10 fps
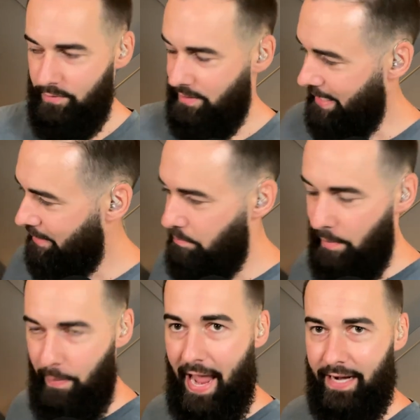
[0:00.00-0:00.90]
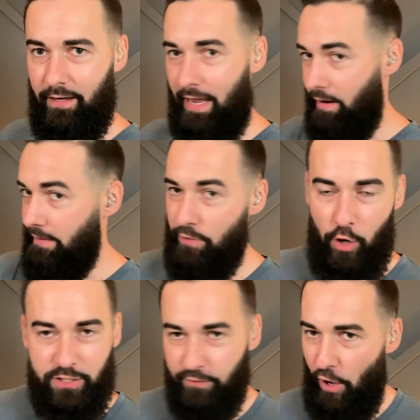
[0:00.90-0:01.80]
taking back. And even though
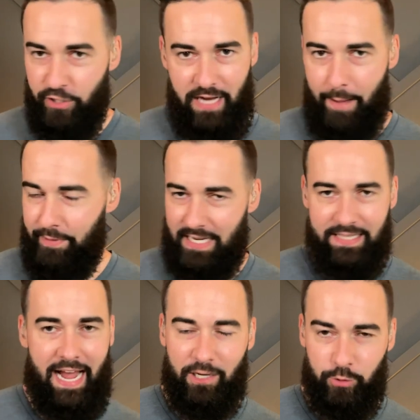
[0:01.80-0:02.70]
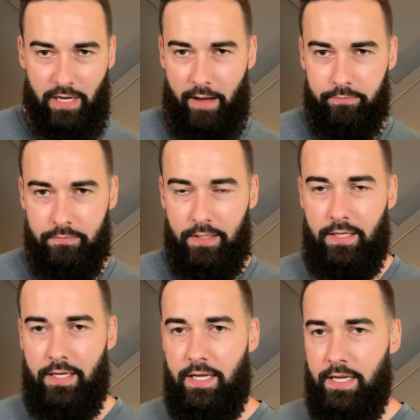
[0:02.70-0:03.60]
it's the false top, it's not the actual top.
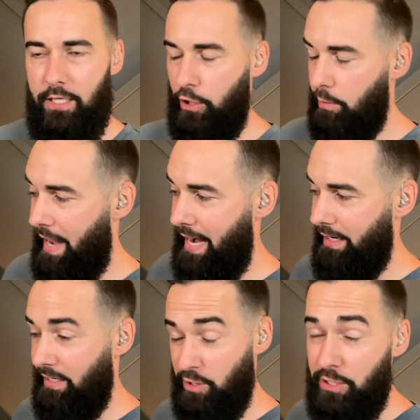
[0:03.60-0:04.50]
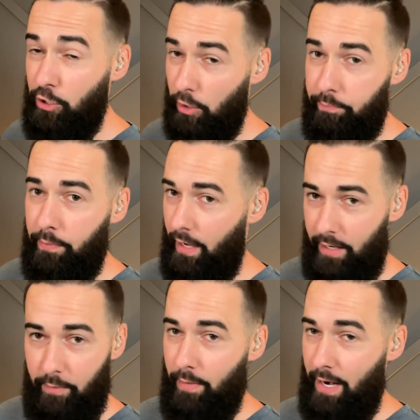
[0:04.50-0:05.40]
You look back and it's still a,
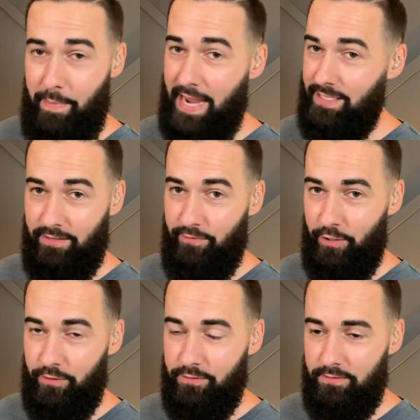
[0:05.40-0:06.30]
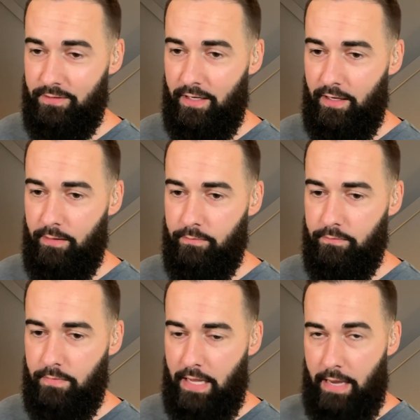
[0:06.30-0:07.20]
an, an amazing view. Um,
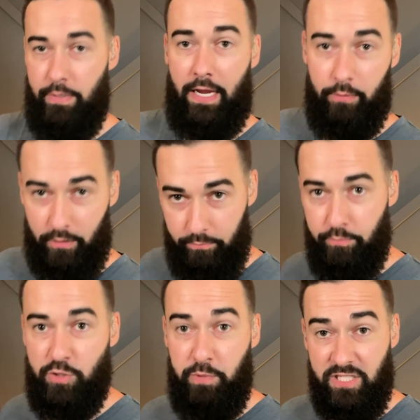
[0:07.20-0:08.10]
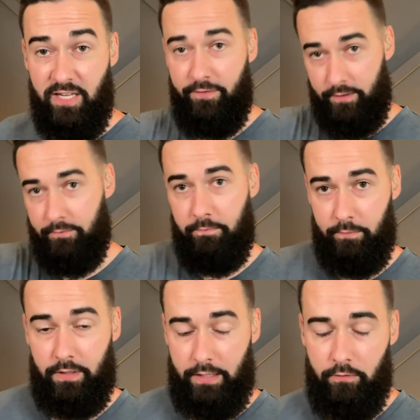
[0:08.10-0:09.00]
and being able to
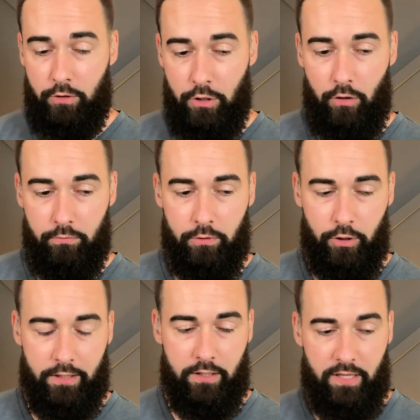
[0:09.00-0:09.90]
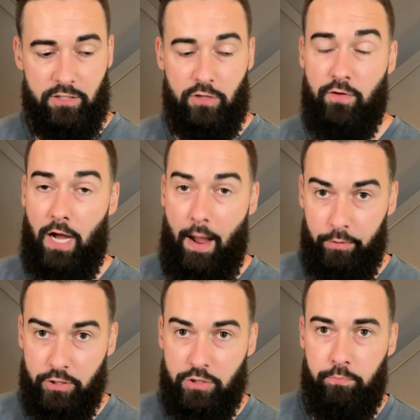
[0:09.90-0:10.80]
specifically, you know, look at the things you've
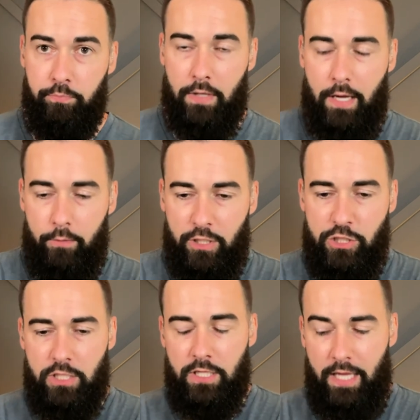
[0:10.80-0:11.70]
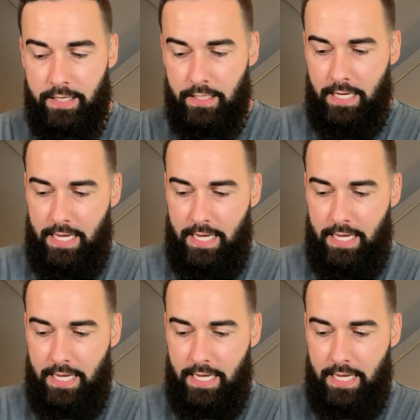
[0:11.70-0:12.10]
accomplished, uh, reach into that,